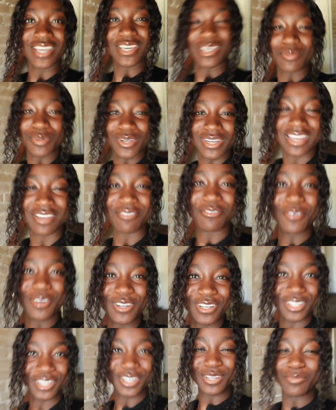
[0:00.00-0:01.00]
good morning
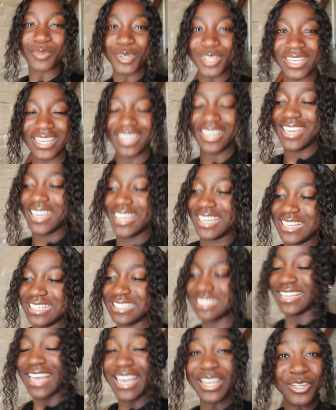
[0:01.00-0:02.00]
everyone, good morning. It
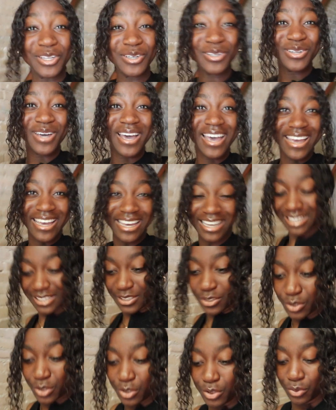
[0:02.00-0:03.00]
is a new day, it is
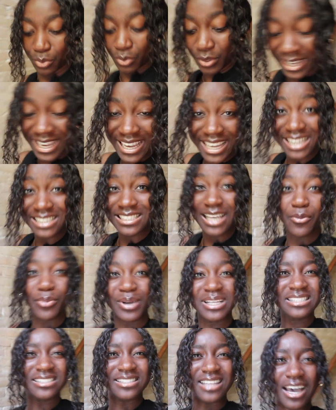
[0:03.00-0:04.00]
a new dawn, it is a
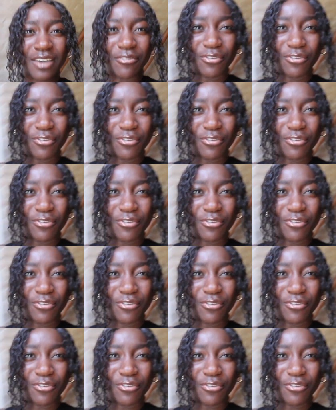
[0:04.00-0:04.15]
Wednesday. I